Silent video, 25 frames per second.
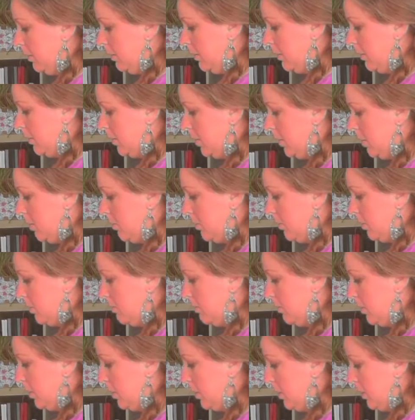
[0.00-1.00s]
So
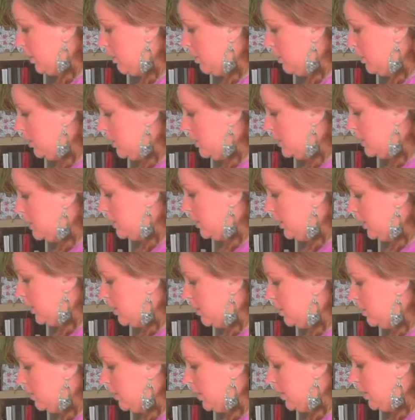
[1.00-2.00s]
the trick here is
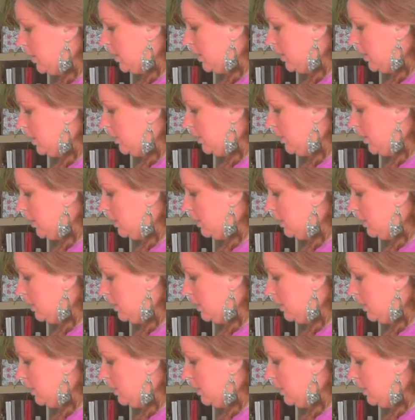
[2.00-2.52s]
layering and